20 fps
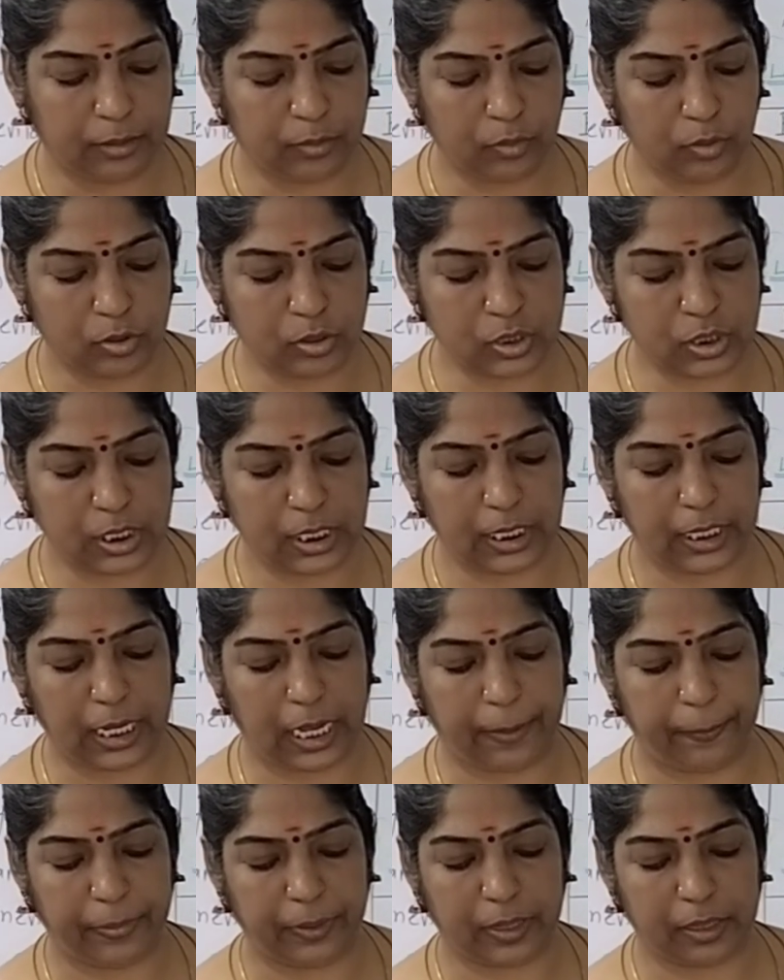closing
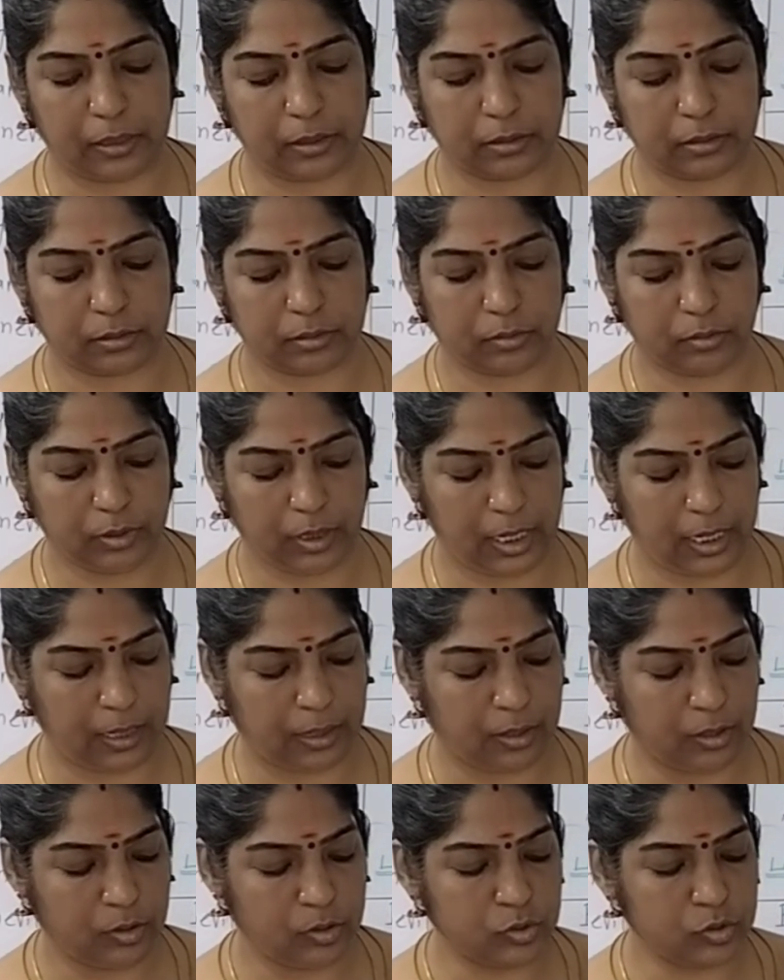capital.
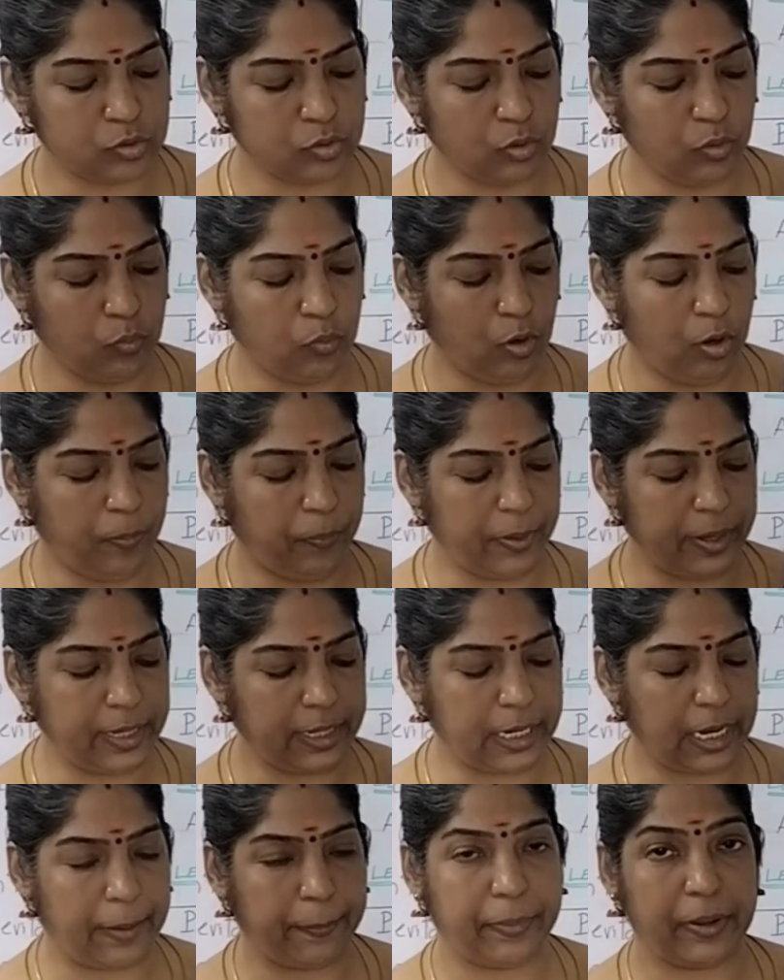Okay. So
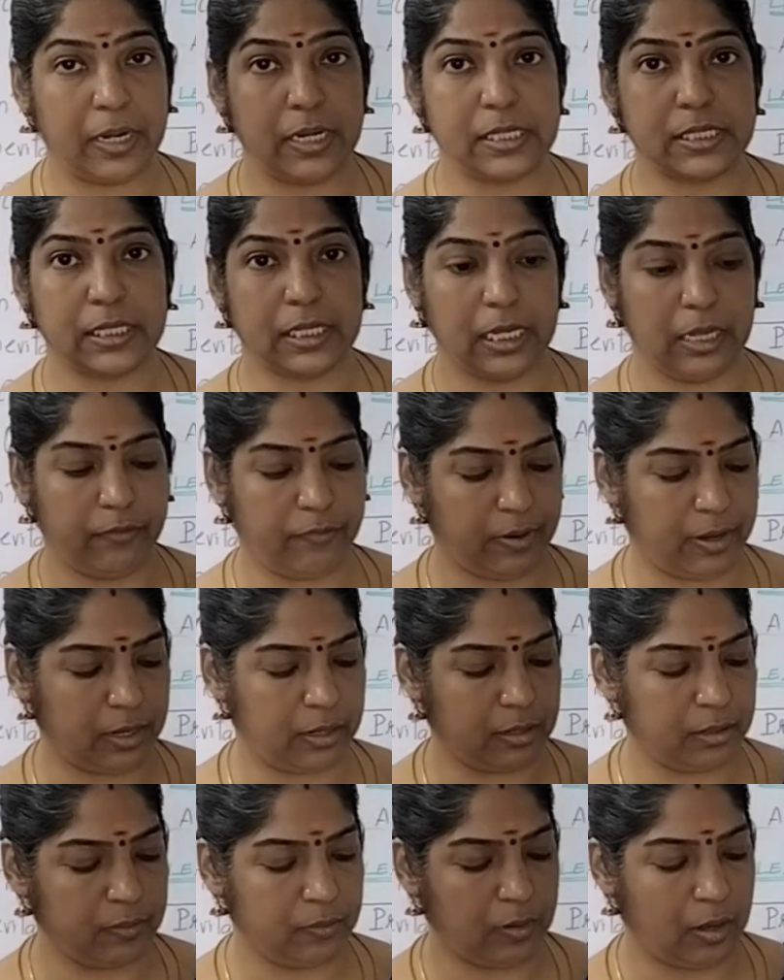opening capital is
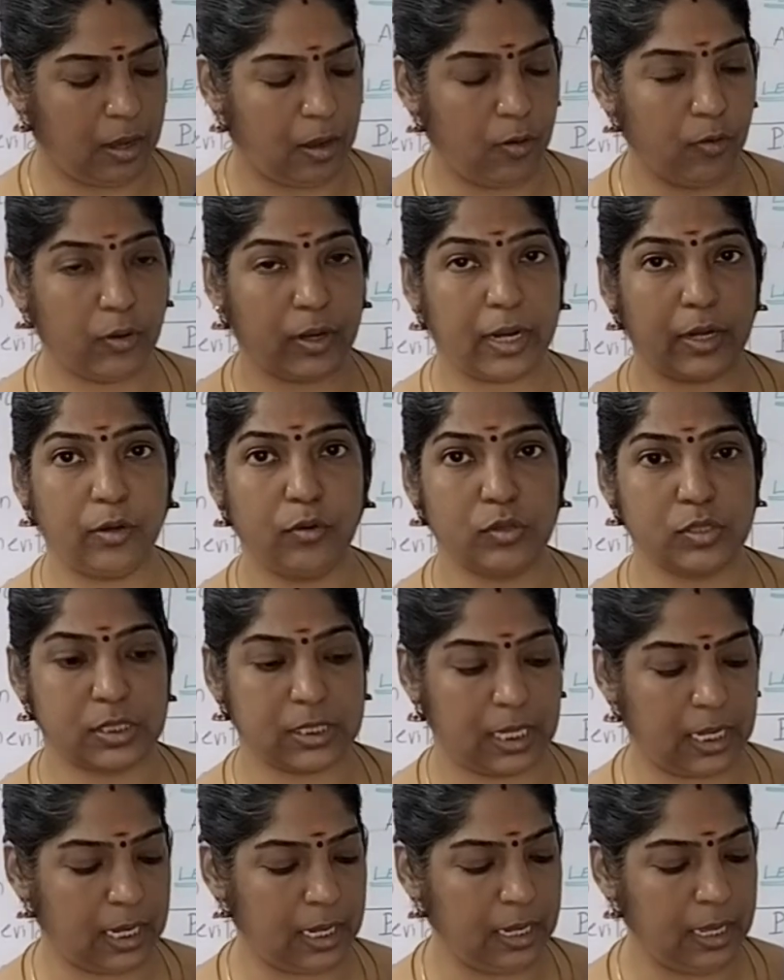given. How can you
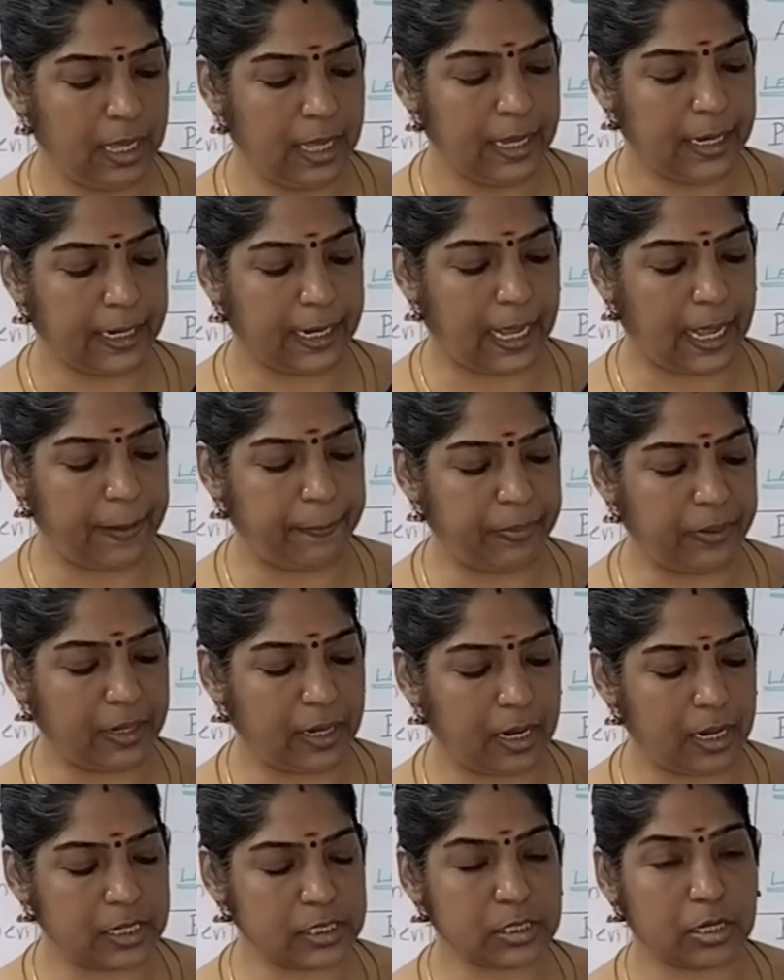say?
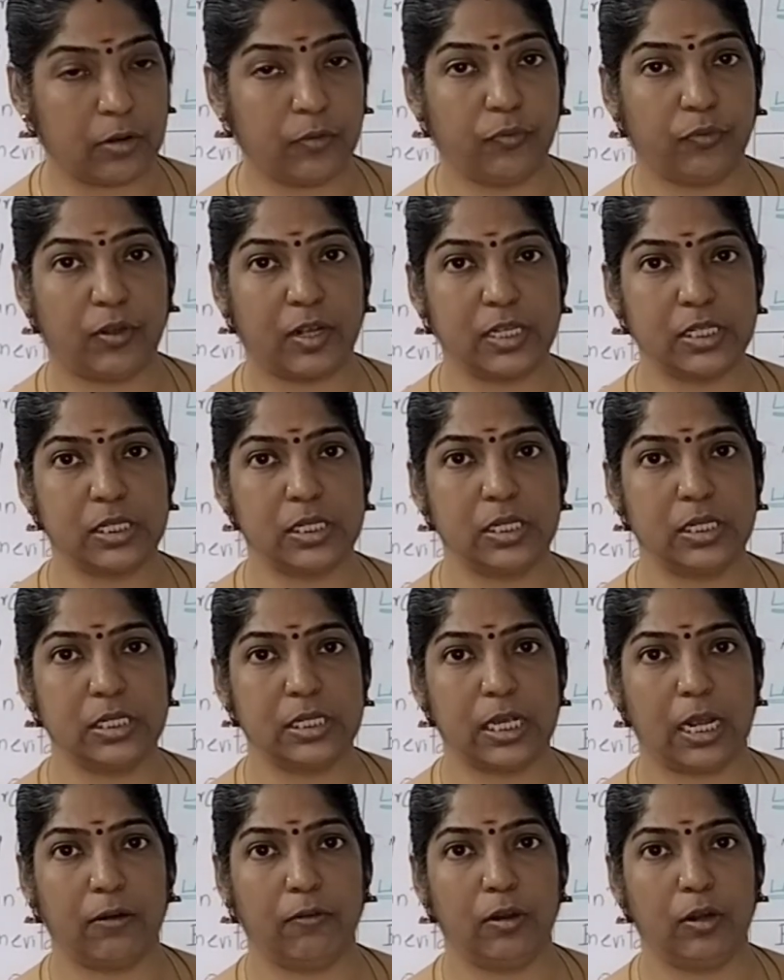Capital as on
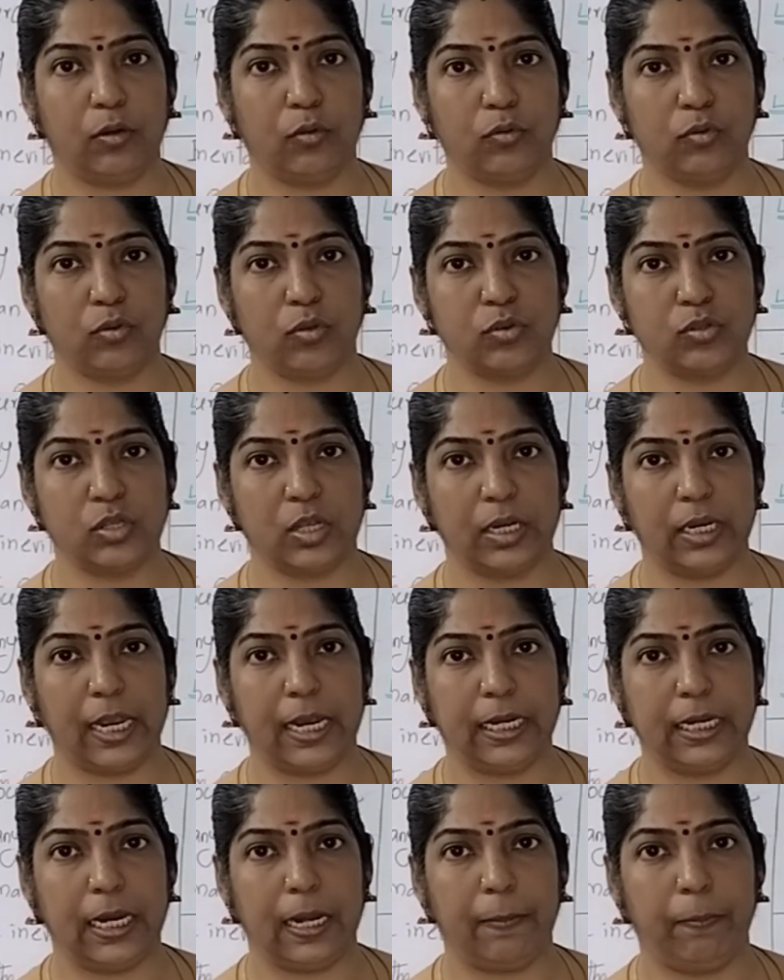1st January
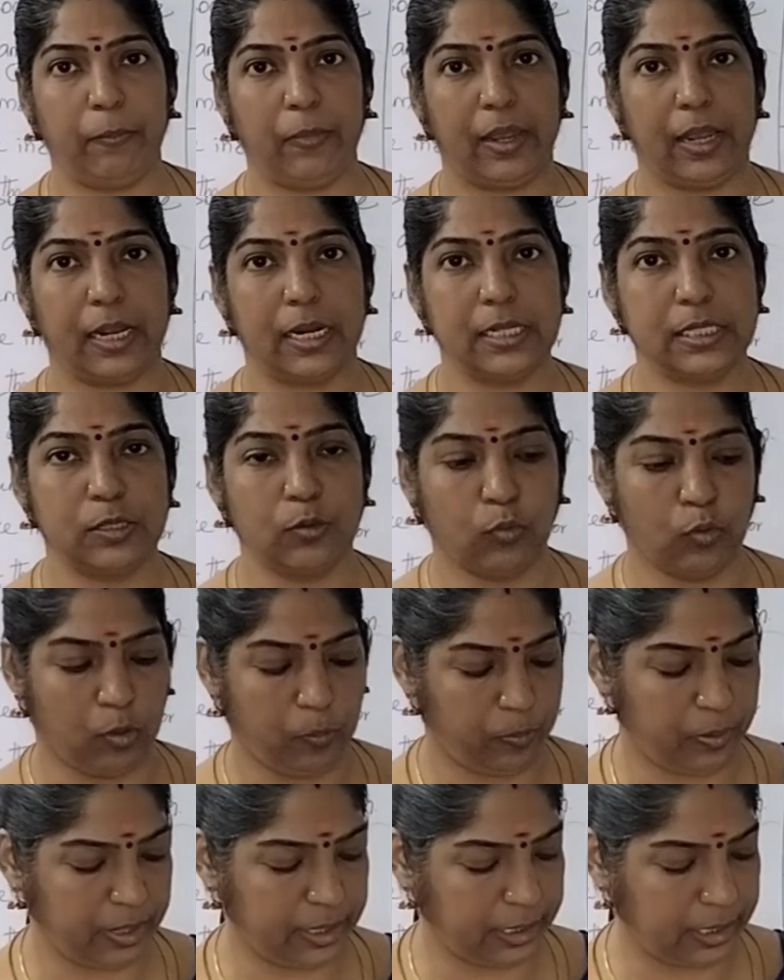2018 means
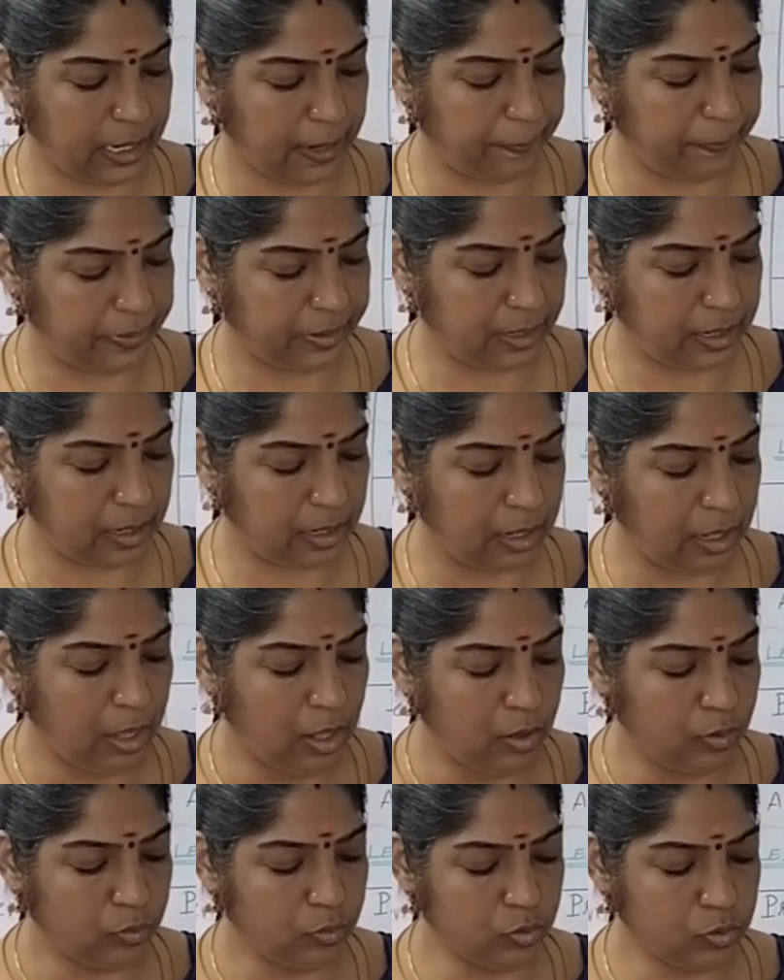opening capital.
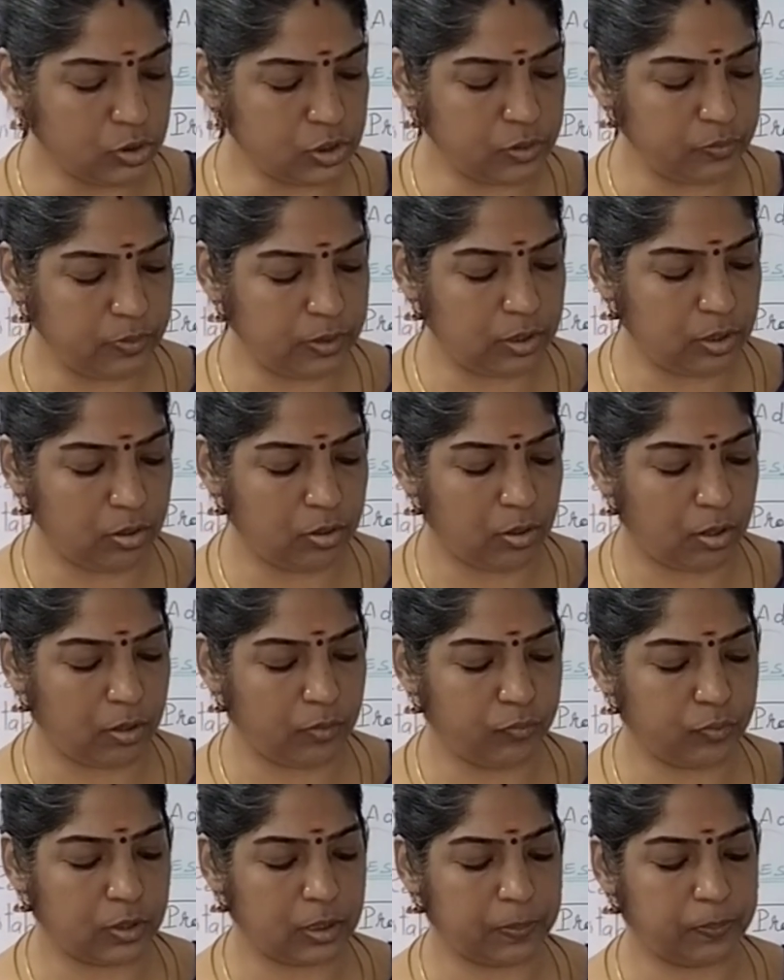Goods
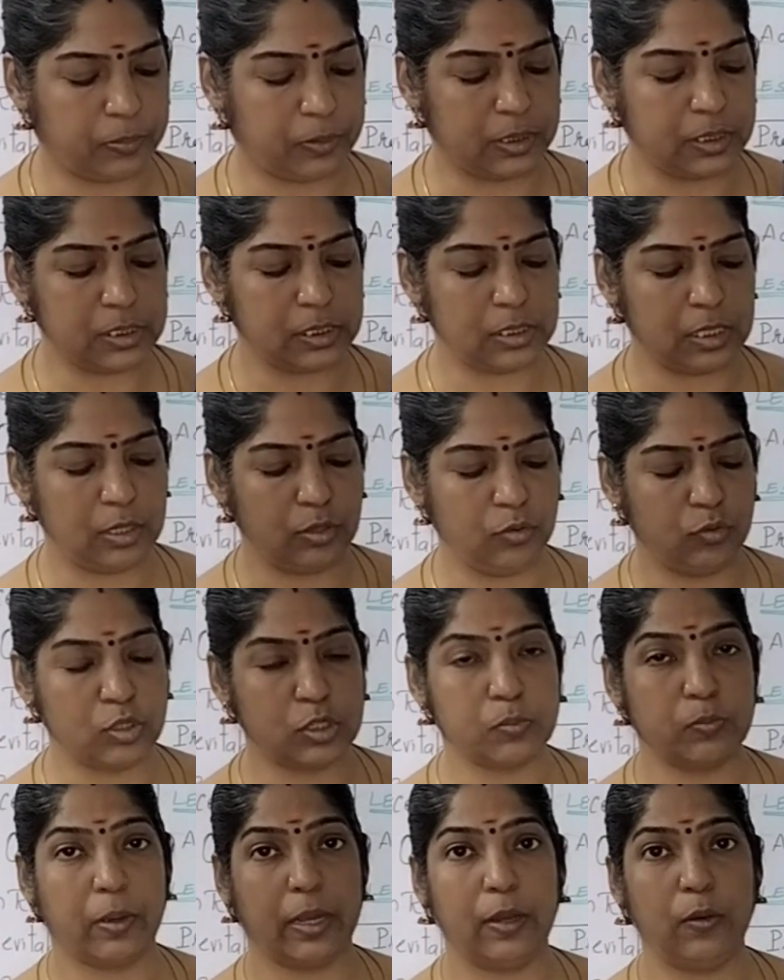withdrawn for personal
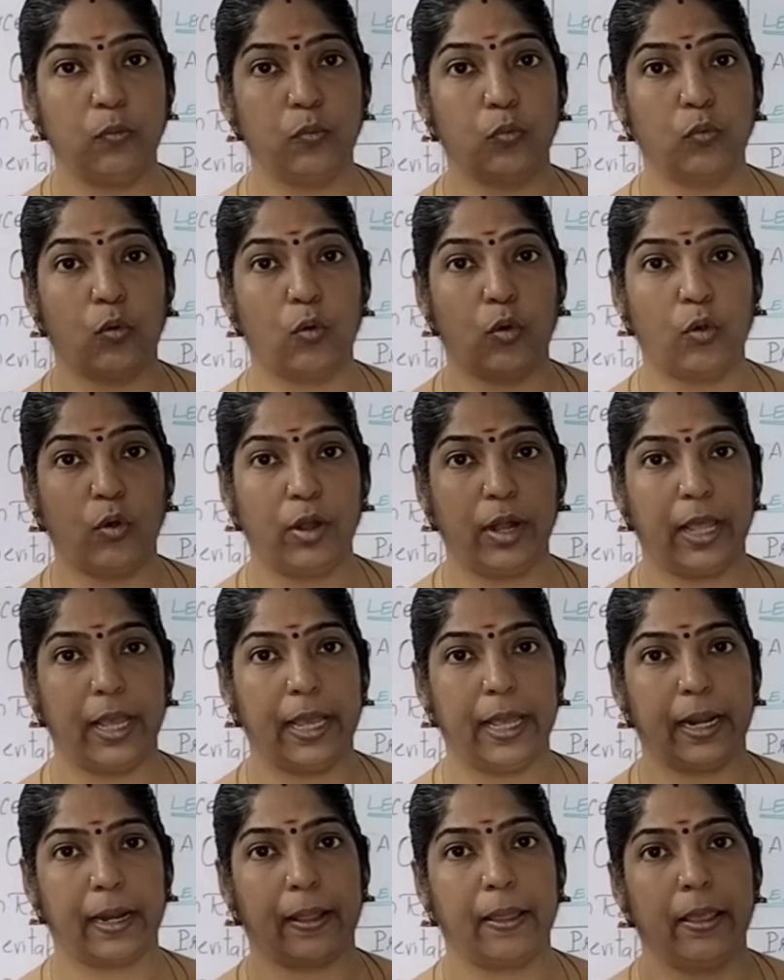use by
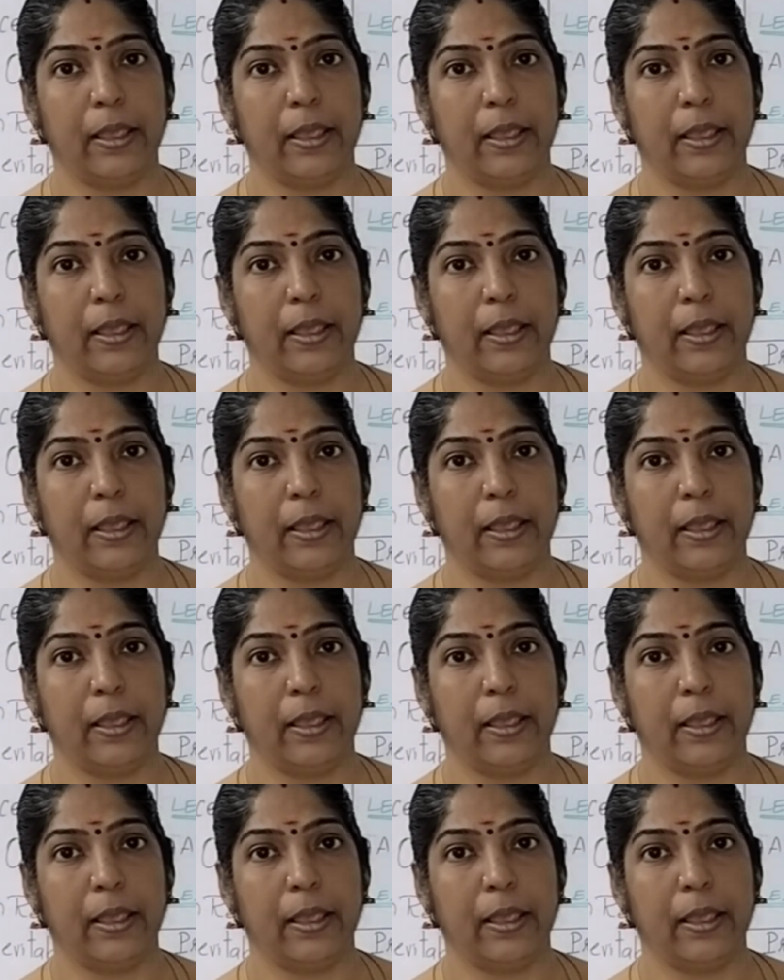owner,